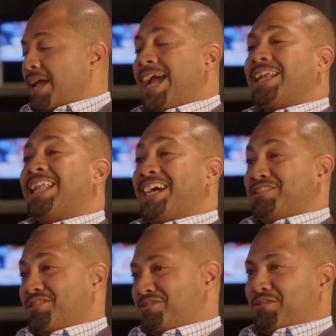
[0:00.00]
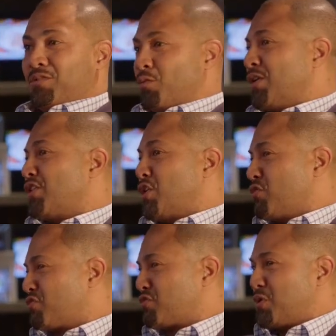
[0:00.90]
Analyzes what the
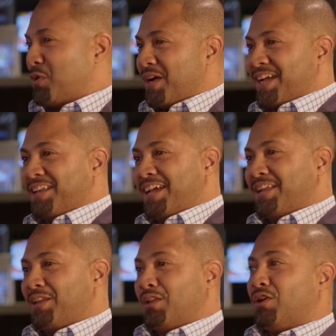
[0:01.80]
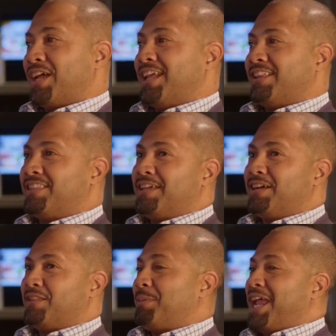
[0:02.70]
user's doing and, and looking at
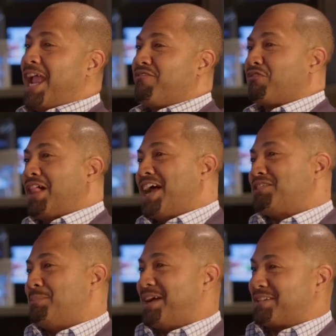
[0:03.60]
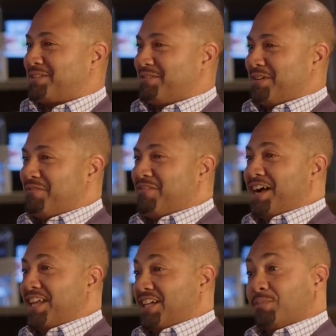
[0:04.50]
the, uh, the behavioral aspects of, of
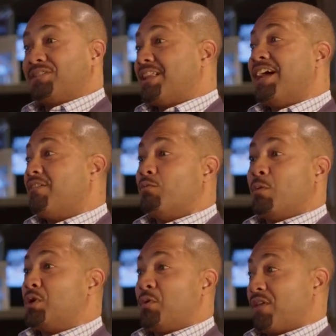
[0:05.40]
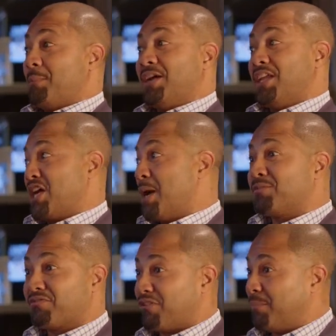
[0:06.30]
finance because a lot of what we do with our money
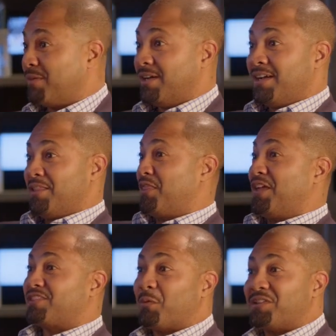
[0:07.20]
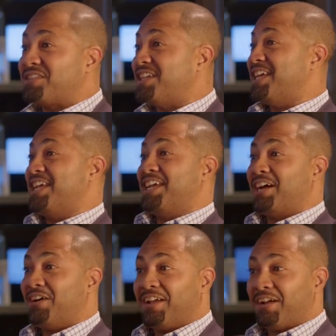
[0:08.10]
comes from the things that we see in
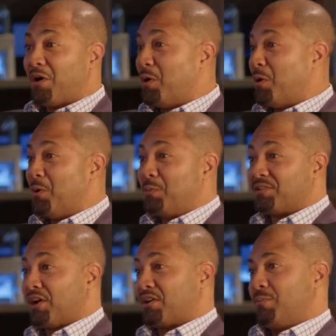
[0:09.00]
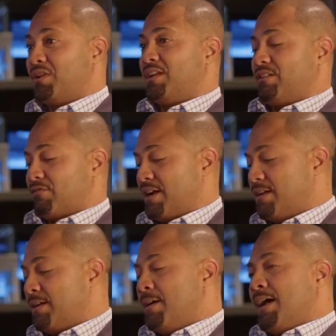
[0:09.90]
our, in our homes, in our communities, right?
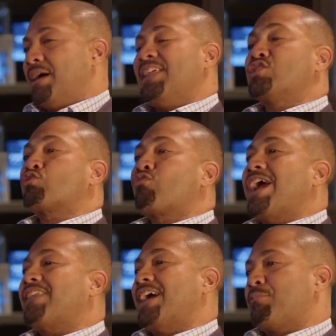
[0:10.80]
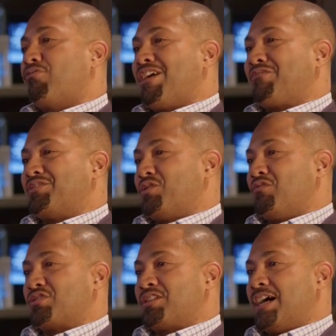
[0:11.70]
And then track that progress
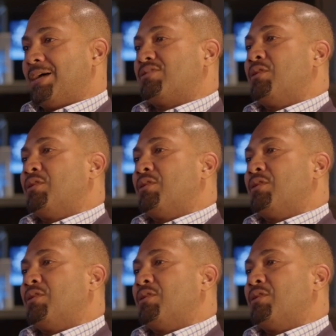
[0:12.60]
over time.